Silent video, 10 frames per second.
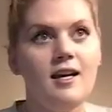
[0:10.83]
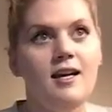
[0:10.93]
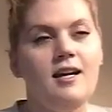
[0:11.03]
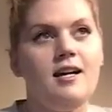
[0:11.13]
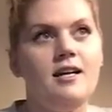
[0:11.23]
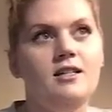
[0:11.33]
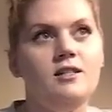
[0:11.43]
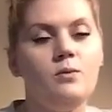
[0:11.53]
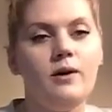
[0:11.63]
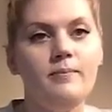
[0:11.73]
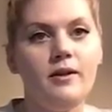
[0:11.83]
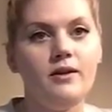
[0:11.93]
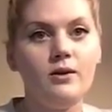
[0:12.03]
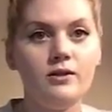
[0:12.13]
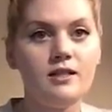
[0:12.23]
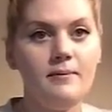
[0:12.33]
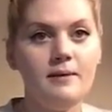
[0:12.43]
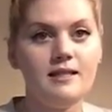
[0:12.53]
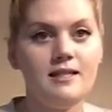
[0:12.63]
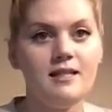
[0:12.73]
And what Mother Goose Time
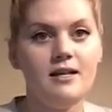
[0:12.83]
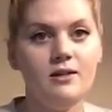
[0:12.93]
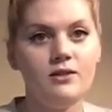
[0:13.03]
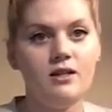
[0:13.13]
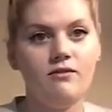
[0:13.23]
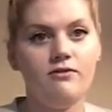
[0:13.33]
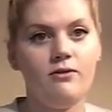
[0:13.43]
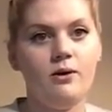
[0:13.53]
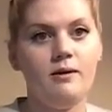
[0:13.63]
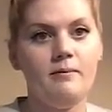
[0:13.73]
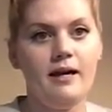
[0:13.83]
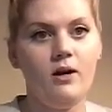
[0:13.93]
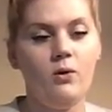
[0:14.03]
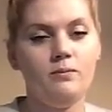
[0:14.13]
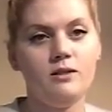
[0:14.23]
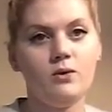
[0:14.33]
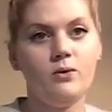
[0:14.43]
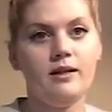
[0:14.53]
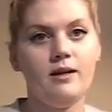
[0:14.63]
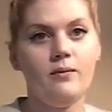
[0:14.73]
is, is I use it for my
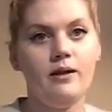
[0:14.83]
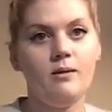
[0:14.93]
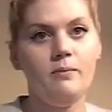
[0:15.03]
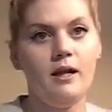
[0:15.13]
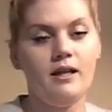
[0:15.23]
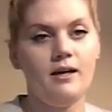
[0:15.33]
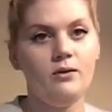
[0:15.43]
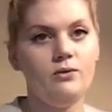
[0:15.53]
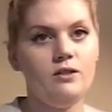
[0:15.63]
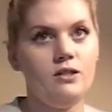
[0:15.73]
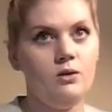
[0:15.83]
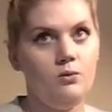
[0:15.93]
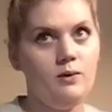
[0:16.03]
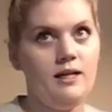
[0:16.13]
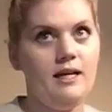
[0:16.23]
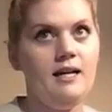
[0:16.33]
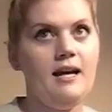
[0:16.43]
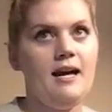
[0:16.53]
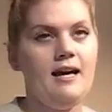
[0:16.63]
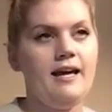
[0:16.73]
homeschooling with Bella, who's three.
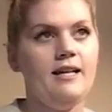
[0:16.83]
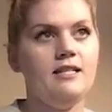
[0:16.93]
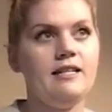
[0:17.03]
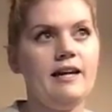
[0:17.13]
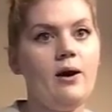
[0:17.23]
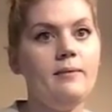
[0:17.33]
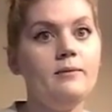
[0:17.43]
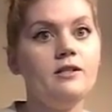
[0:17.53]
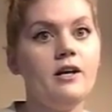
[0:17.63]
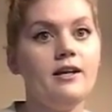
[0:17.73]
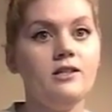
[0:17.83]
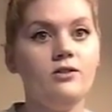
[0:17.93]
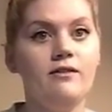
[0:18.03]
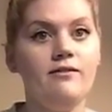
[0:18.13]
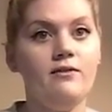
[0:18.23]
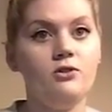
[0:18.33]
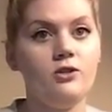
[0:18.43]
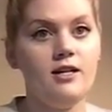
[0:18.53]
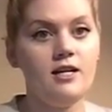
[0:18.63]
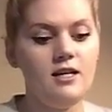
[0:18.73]
And now I'm starting to involve
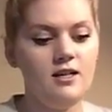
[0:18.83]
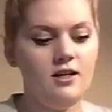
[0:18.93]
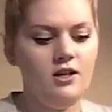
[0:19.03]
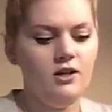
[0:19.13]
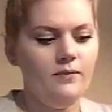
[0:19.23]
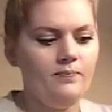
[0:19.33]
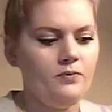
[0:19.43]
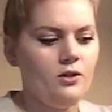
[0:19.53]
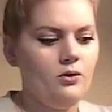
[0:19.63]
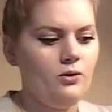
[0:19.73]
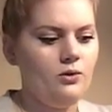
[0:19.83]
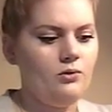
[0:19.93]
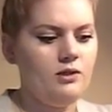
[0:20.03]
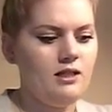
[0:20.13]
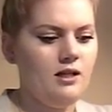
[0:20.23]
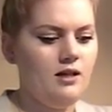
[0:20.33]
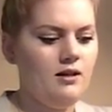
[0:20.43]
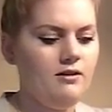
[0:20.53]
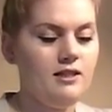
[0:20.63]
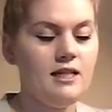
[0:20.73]
Trinity, who's
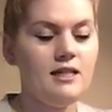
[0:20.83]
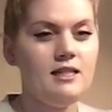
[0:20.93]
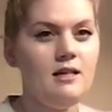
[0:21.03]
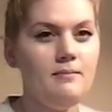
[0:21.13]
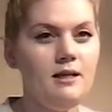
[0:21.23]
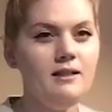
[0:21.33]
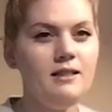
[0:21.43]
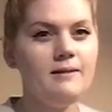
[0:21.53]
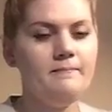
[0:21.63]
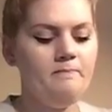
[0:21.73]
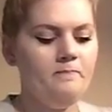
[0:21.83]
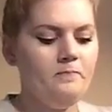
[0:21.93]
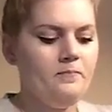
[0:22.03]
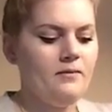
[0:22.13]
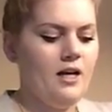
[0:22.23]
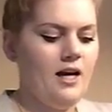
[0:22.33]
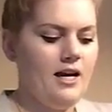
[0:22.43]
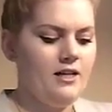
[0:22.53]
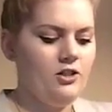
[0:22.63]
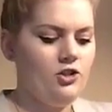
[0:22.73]
16 months.
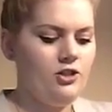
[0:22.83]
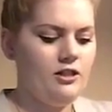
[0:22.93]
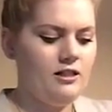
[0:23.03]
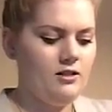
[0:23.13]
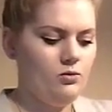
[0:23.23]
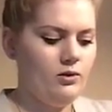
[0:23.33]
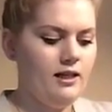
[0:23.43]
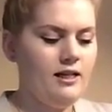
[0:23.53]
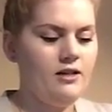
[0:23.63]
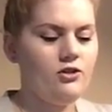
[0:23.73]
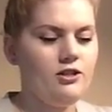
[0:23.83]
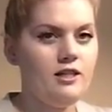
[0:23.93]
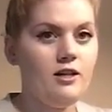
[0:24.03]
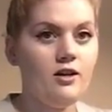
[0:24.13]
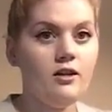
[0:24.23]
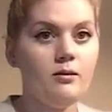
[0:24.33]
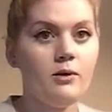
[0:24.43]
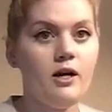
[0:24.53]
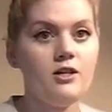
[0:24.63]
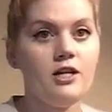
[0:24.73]
And she's really interested in all the
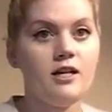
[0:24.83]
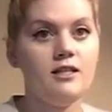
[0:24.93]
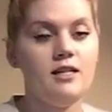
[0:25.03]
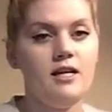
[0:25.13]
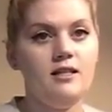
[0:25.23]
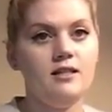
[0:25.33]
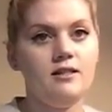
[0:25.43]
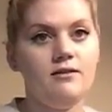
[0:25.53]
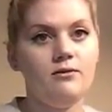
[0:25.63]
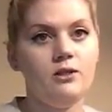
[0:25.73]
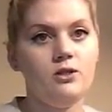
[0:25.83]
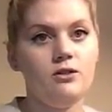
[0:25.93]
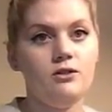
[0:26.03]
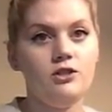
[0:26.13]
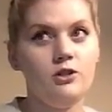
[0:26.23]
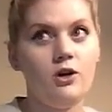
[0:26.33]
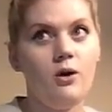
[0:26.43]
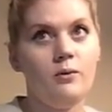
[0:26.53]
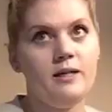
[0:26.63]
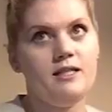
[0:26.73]
projects and stuff we do. She
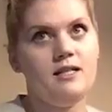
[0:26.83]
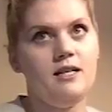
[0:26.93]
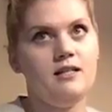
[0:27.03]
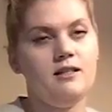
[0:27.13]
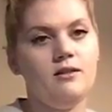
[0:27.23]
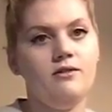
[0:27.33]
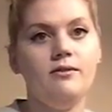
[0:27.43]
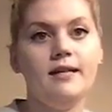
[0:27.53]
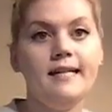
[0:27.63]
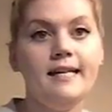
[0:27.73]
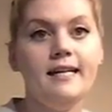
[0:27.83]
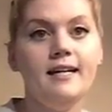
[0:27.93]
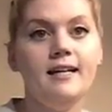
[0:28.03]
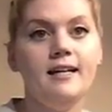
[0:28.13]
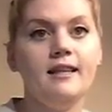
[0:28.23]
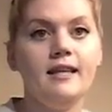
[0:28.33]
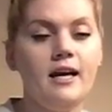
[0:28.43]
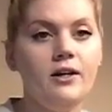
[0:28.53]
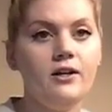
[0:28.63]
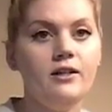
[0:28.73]
always does the reading and
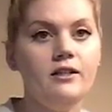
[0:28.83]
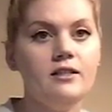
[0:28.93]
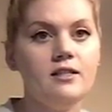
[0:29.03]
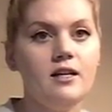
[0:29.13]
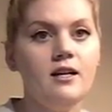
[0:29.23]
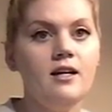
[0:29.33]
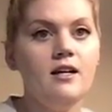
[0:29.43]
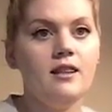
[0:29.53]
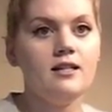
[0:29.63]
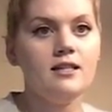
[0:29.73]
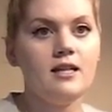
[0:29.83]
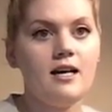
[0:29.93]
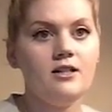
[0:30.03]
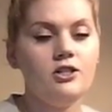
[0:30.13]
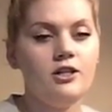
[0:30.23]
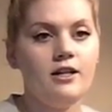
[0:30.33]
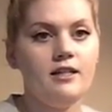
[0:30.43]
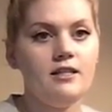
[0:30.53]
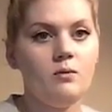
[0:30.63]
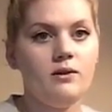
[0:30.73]
letters and things like that she
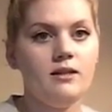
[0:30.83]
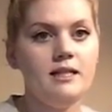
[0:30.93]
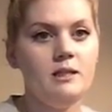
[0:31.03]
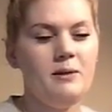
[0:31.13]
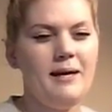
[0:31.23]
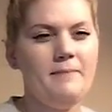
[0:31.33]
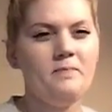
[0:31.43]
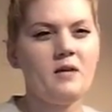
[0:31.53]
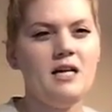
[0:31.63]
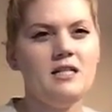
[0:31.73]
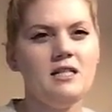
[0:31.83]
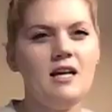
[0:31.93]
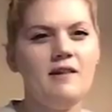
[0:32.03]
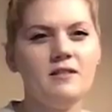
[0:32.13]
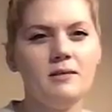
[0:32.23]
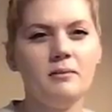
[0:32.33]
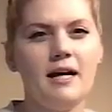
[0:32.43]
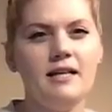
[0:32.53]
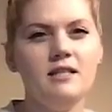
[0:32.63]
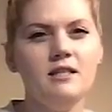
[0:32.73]
already did with us, but I didn't have
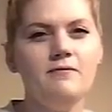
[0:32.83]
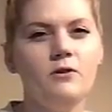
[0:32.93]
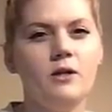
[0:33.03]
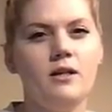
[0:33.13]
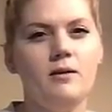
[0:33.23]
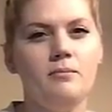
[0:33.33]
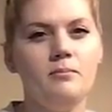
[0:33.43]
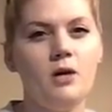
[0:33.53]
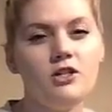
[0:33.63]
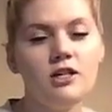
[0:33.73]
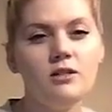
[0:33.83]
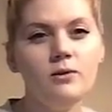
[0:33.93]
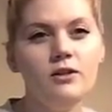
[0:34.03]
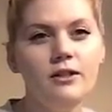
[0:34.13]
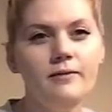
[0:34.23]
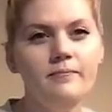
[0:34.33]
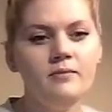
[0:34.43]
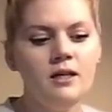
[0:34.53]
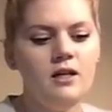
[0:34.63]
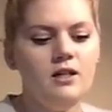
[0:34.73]
supplies for the projects with her.
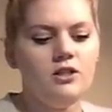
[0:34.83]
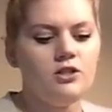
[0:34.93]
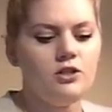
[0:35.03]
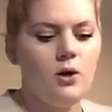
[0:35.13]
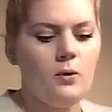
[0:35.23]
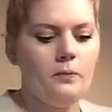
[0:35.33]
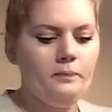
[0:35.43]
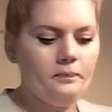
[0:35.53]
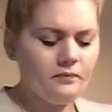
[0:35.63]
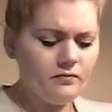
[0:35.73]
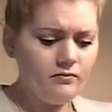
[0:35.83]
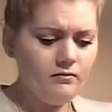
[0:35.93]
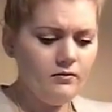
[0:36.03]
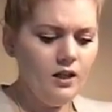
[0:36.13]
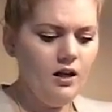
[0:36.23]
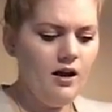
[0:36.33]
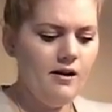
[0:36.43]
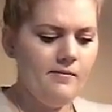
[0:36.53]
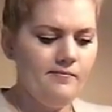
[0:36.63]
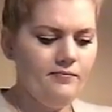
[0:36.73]
So
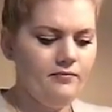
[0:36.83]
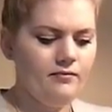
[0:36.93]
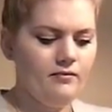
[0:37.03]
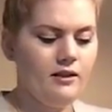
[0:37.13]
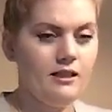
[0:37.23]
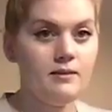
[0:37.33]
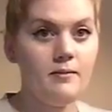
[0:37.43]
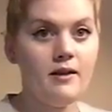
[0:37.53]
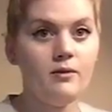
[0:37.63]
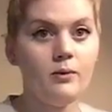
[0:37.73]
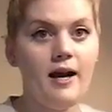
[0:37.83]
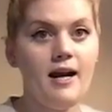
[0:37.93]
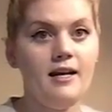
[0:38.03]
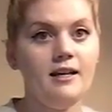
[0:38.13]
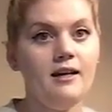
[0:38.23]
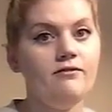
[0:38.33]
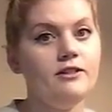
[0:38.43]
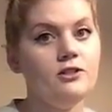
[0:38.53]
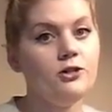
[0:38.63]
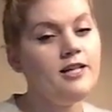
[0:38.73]
um, this month we're adding it in
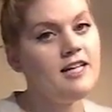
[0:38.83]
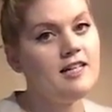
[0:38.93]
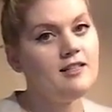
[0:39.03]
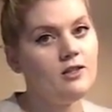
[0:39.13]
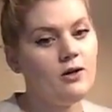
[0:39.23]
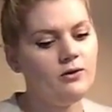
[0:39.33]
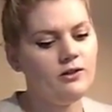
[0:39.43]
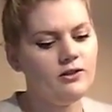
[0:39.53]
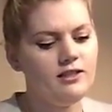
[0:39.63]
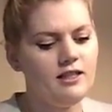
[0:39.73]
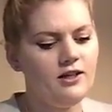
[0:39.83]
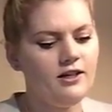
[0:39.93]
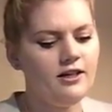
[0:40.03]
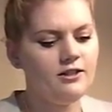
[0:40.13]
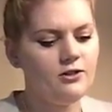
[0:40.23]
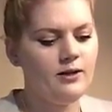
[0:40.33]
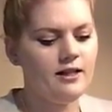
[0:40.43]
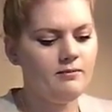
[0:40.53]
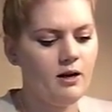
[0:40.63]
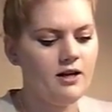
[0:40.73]
for Trinity, so you'll see her
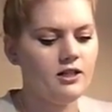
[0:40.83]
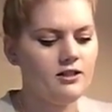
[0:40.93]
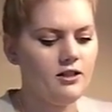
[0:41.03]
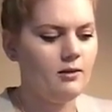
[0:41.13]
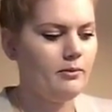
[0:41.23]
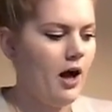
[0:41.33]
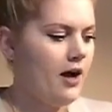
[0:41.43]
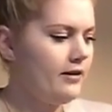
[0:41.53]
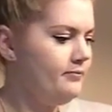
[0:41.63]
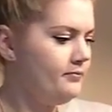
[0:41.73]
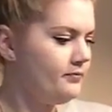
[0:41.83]
doing projects on the blog.